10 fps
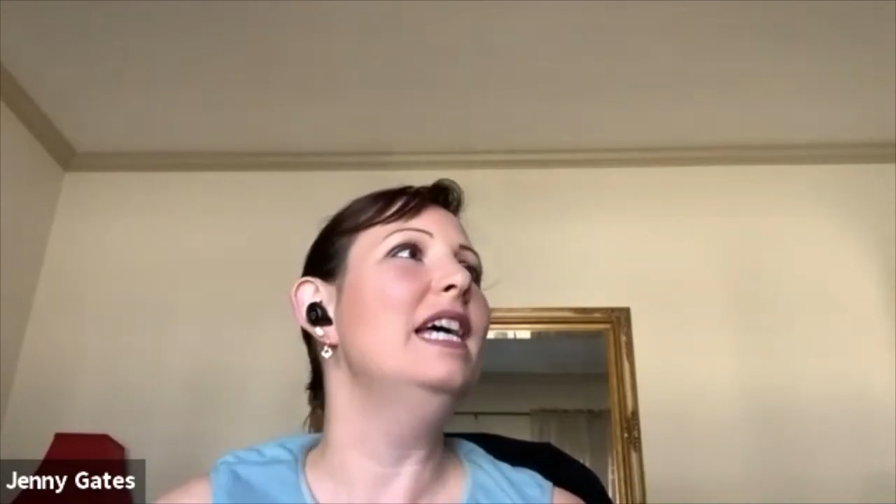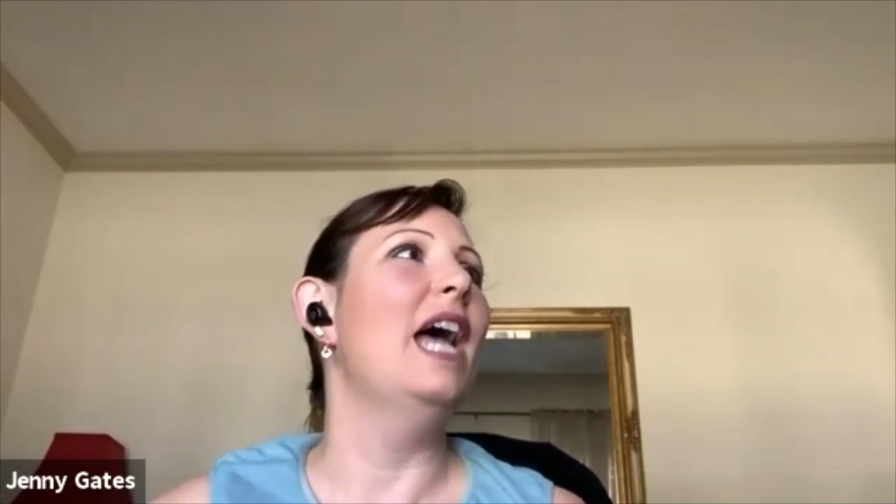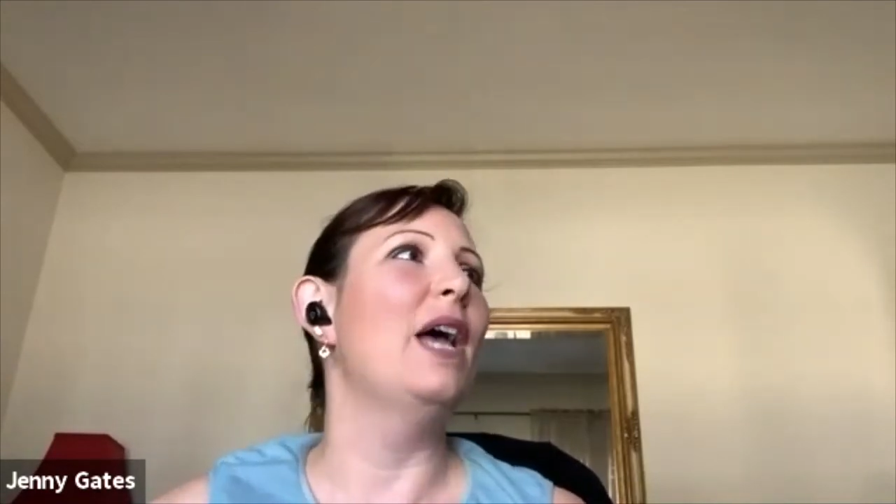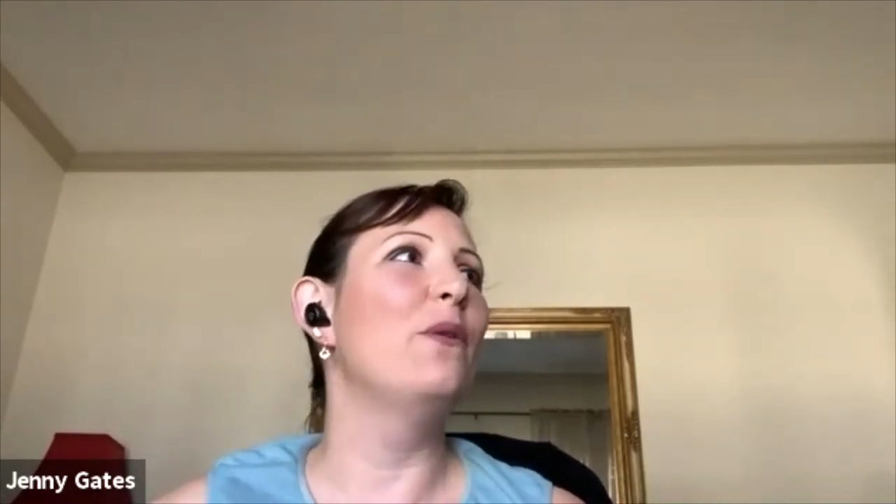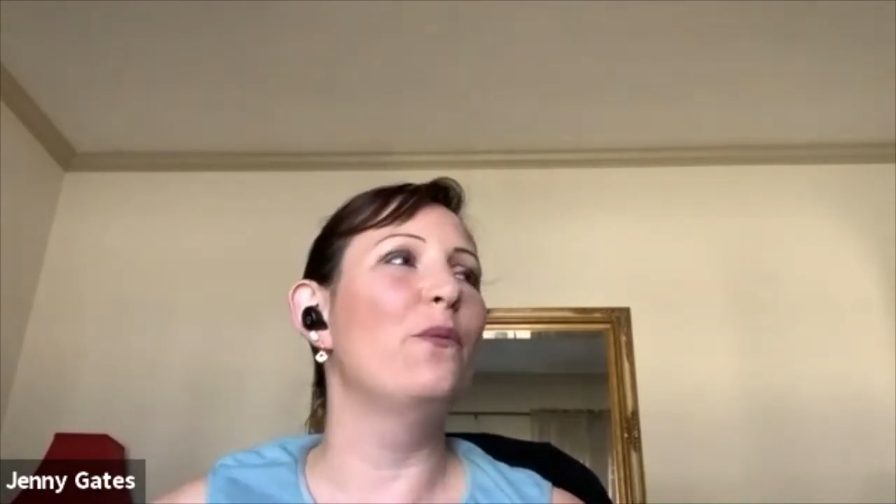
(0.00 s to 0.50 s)

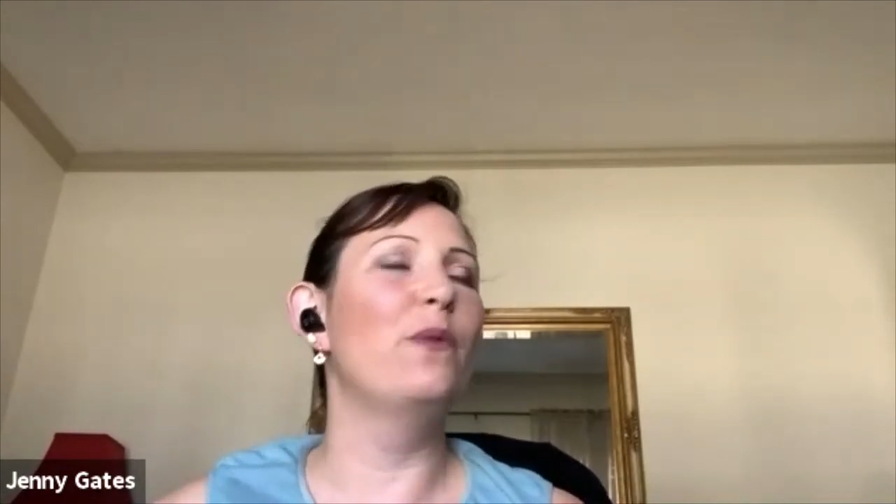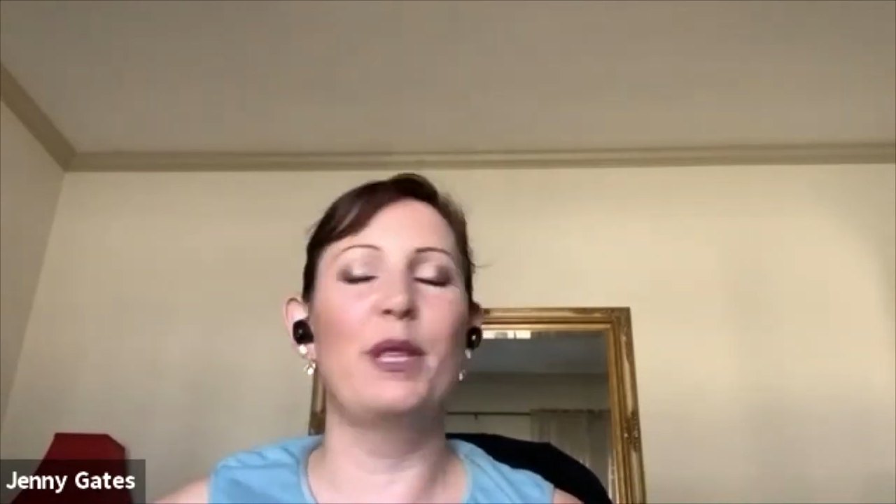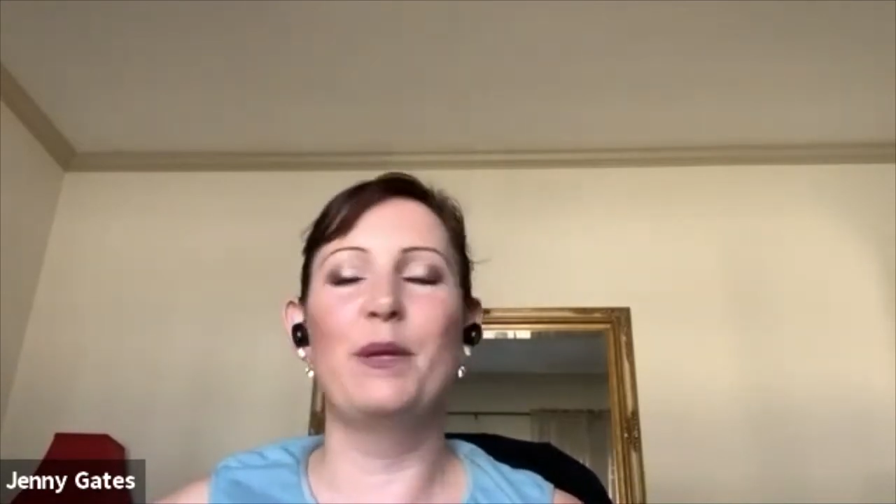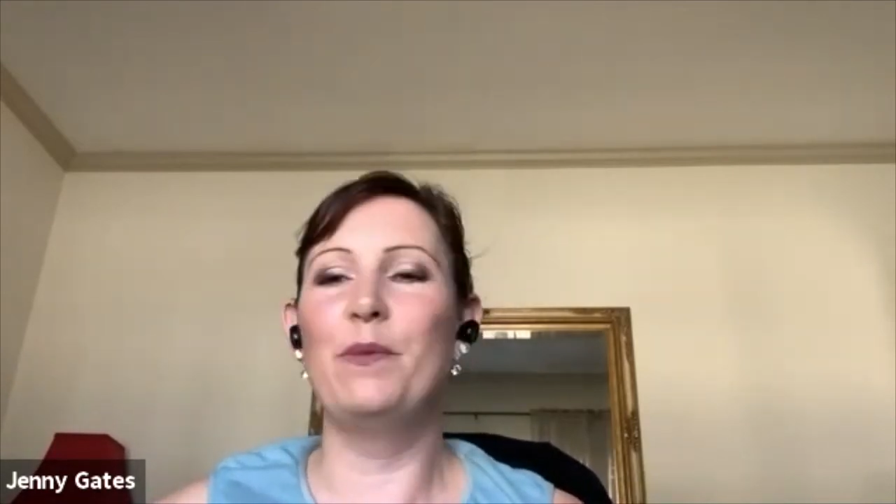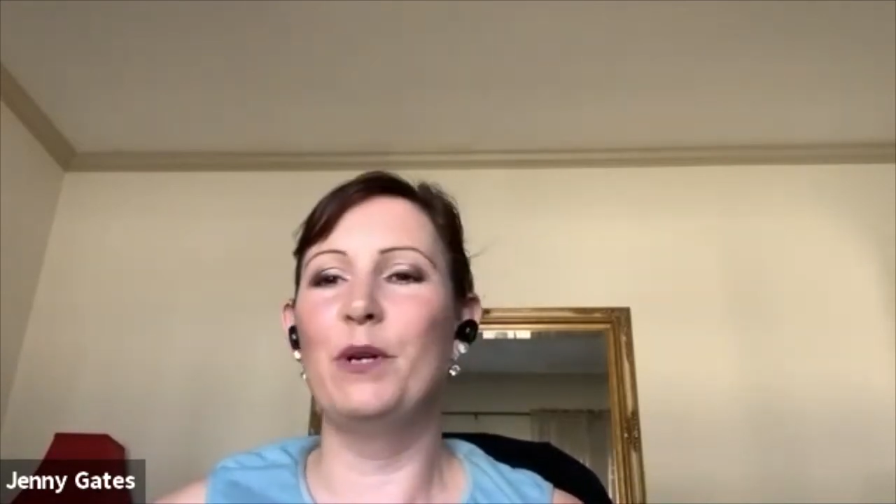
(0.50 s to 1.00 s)
And one of
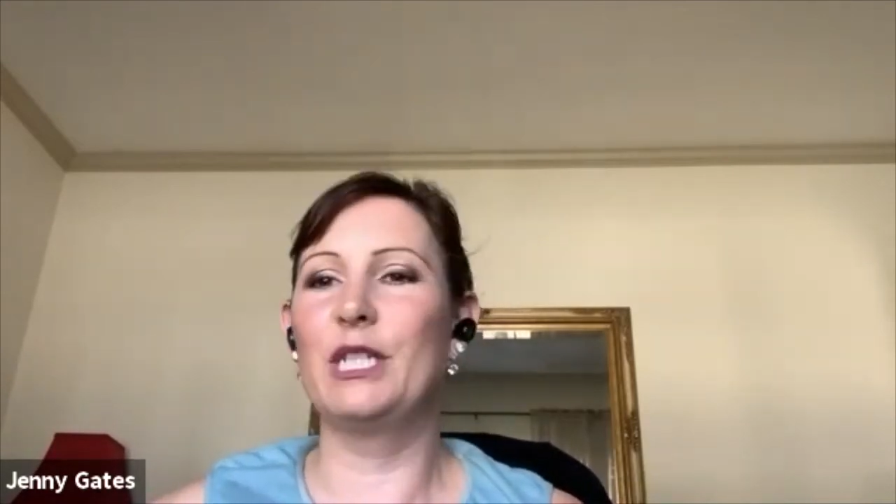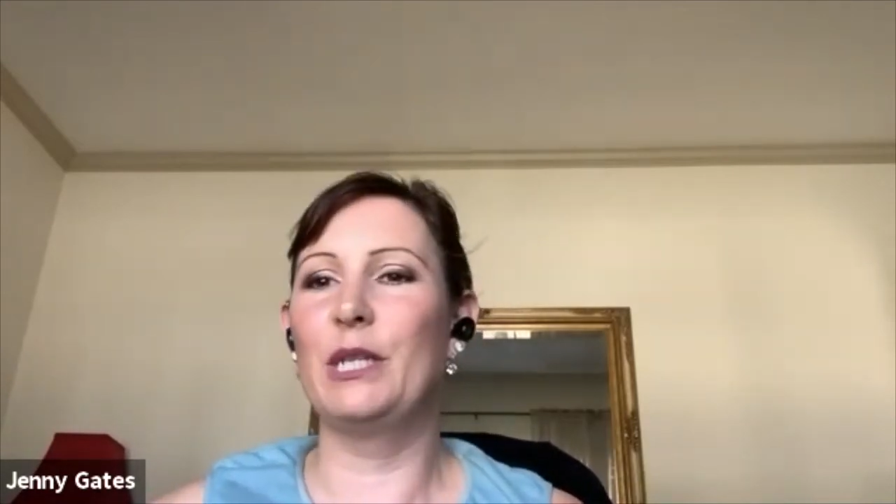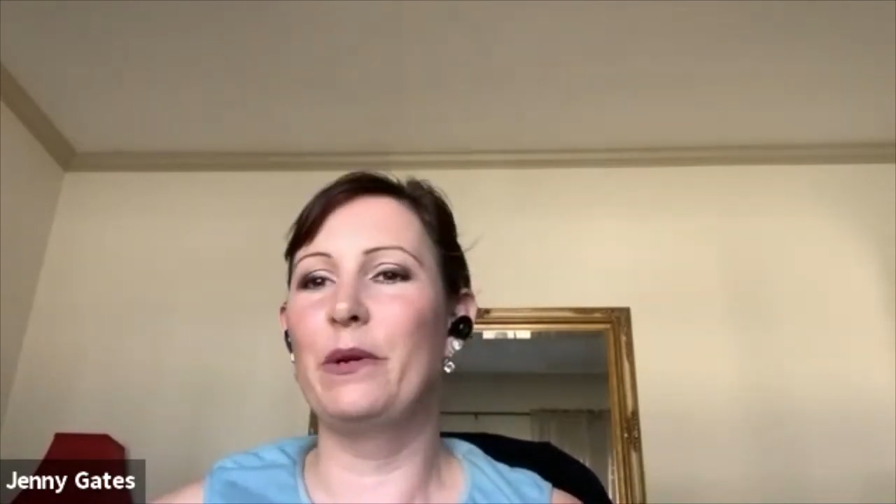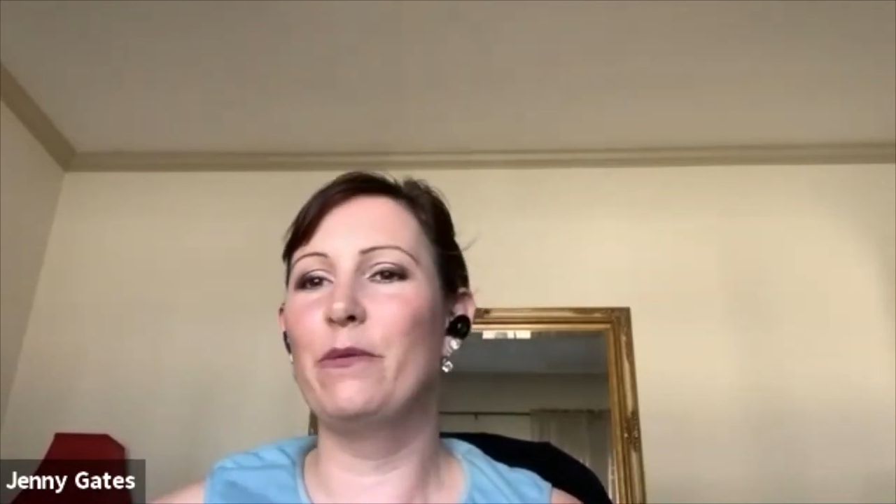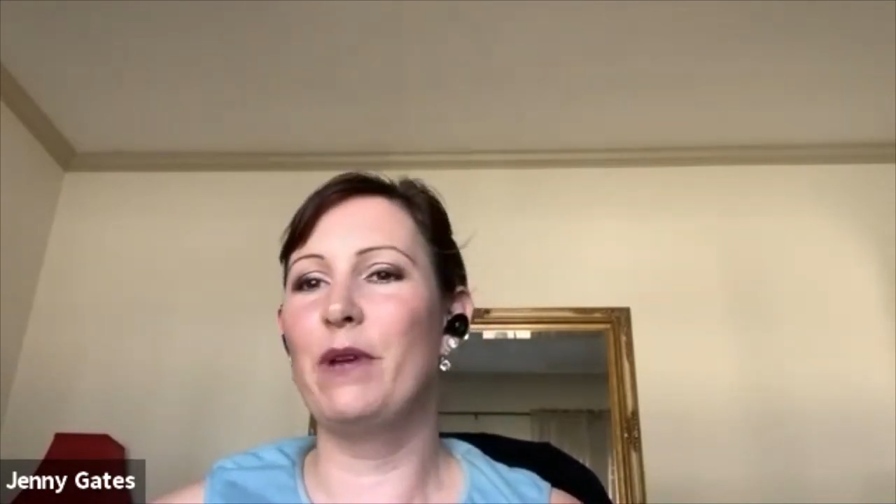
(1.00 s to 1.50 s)
the books that
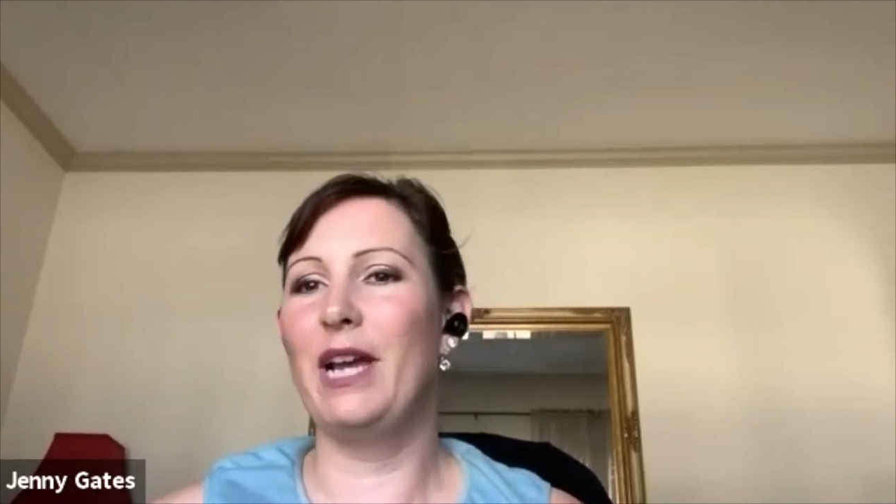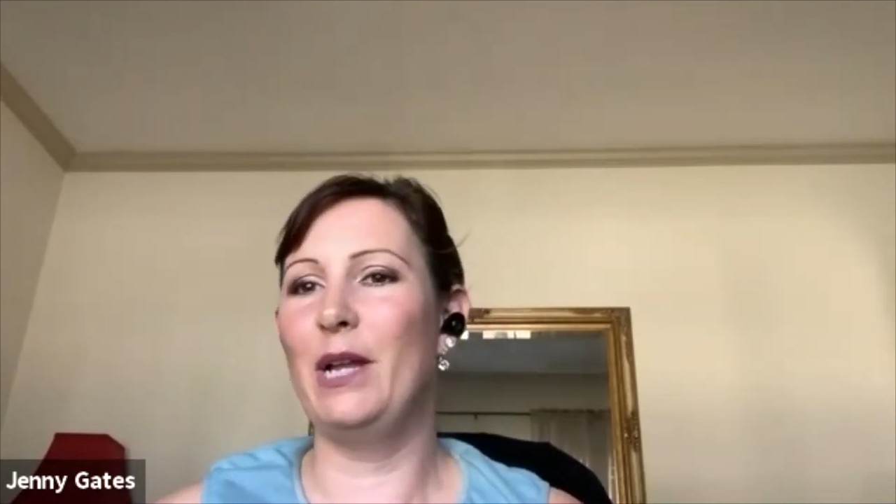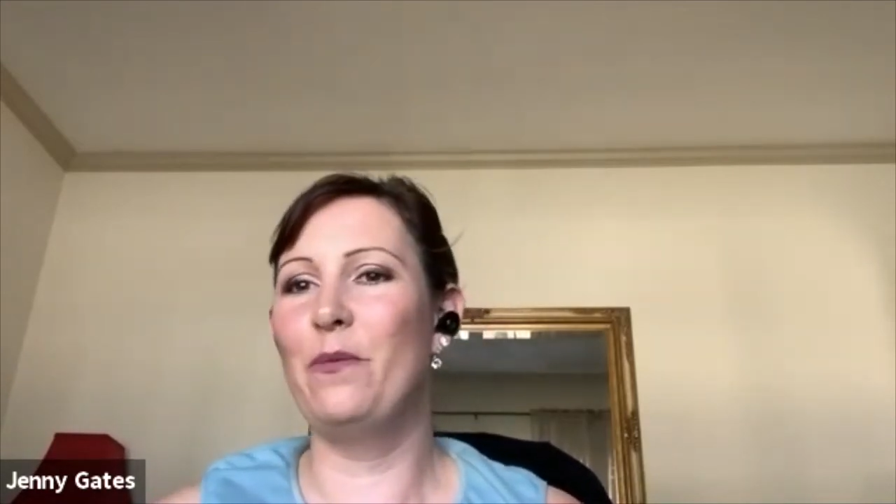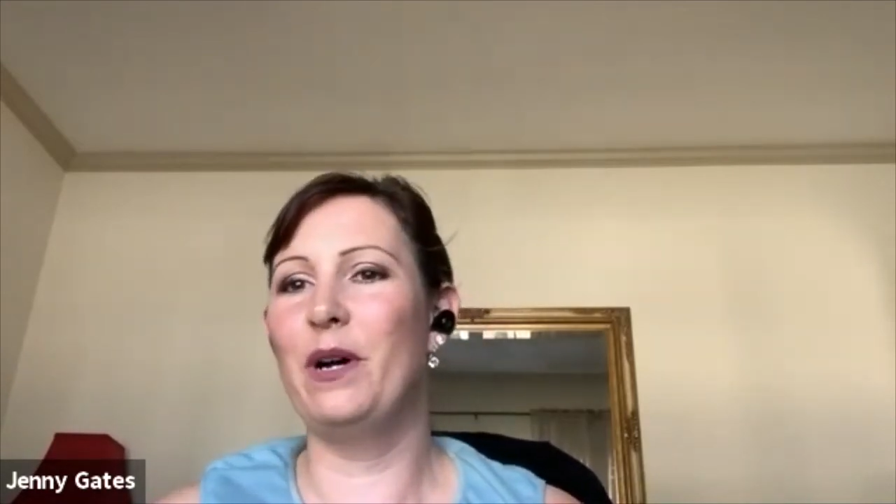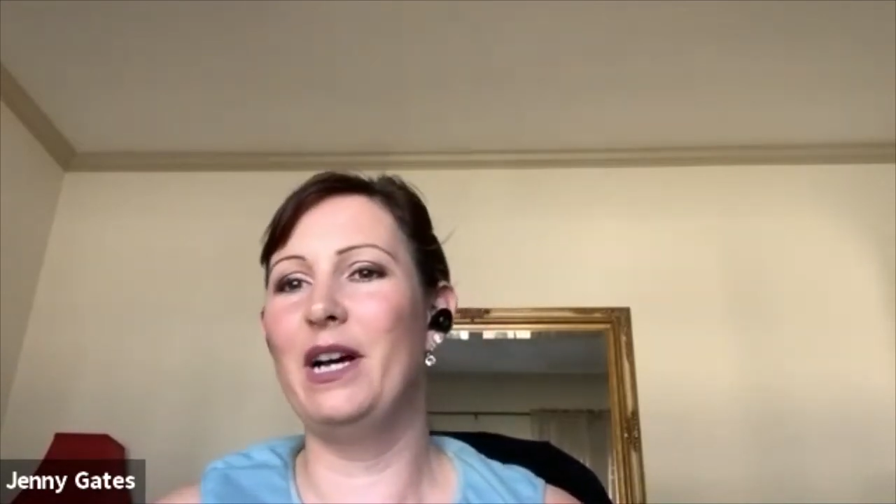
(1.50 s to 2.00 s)
we read
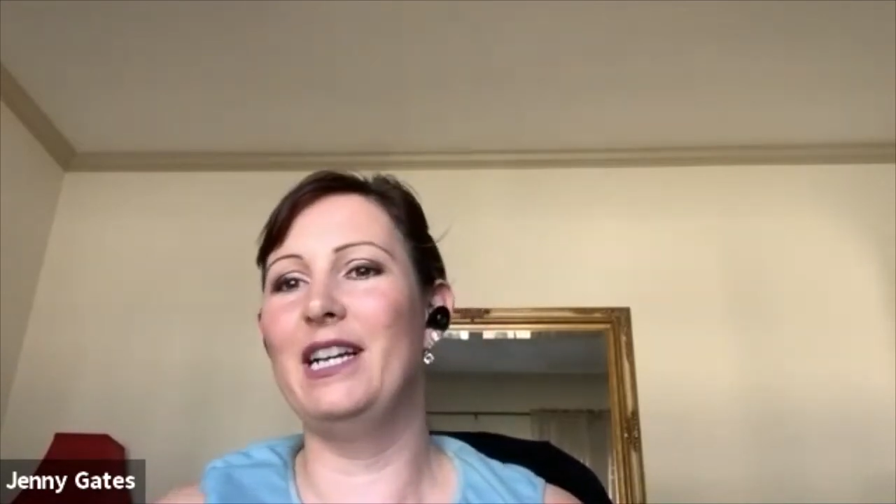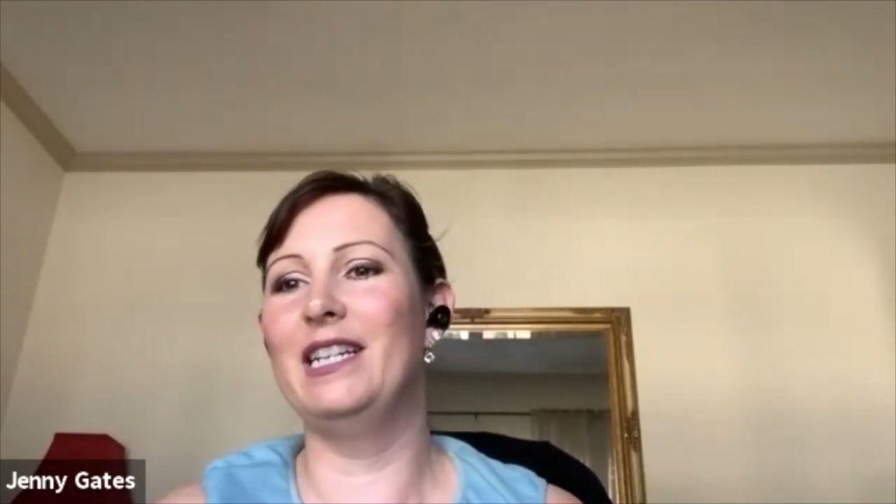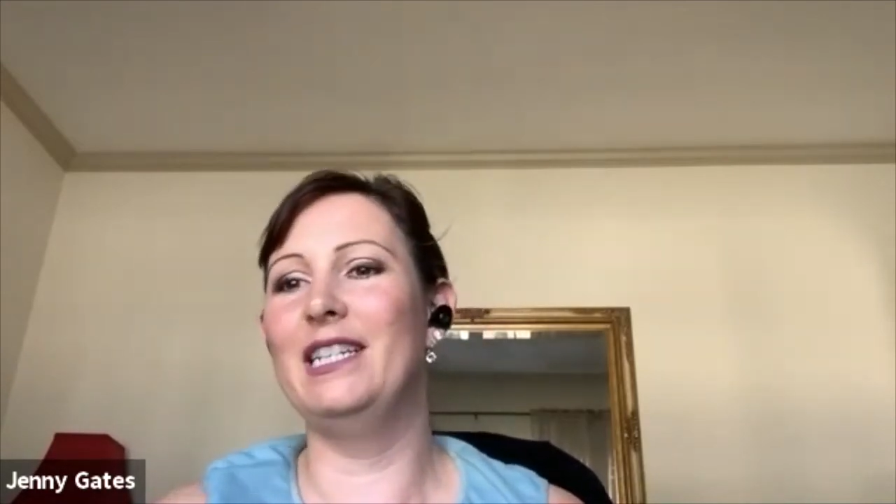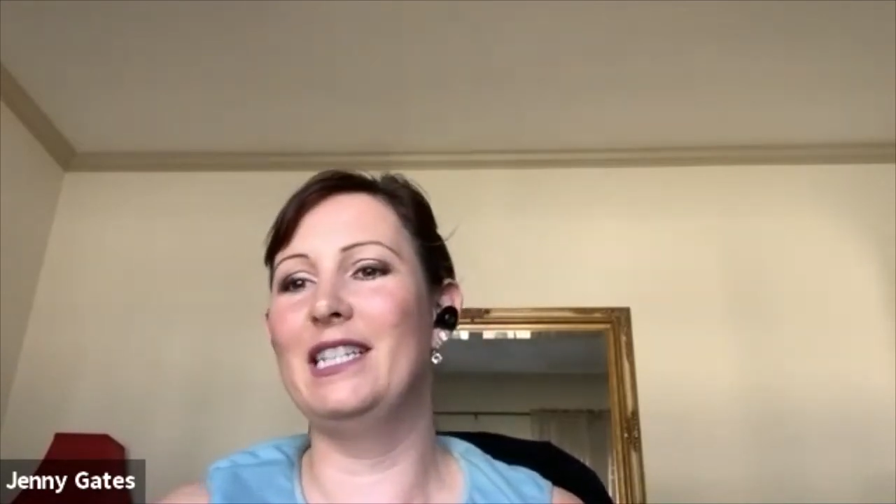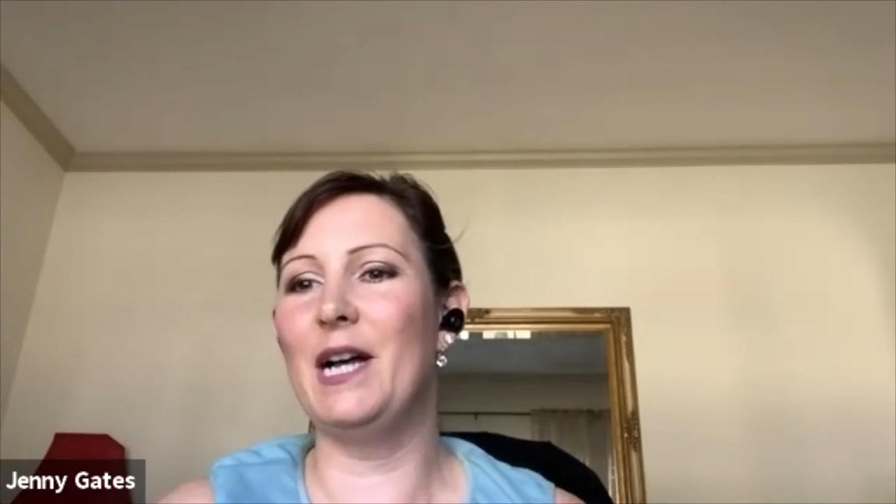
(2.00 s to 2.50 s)
was